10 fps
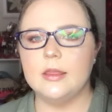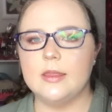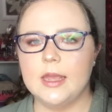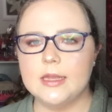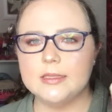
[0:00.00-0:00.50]

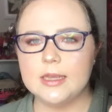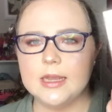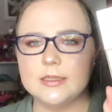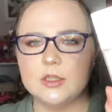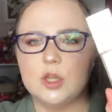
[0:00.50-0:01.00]
This
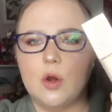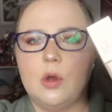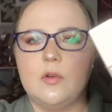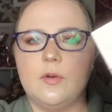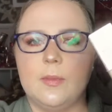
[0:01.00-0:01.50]
is so
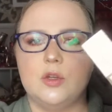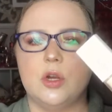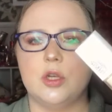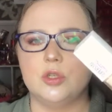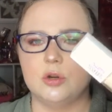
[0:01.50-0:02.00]
good from the
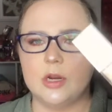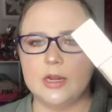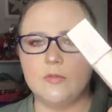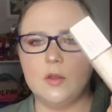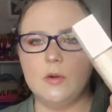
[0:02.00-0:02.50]
drugstore. I
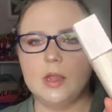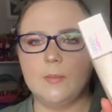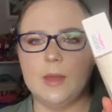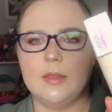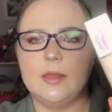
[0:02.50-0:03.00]
definitely
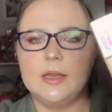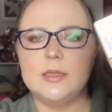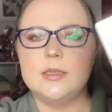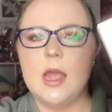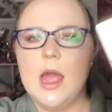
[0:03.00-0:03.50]
recommend this.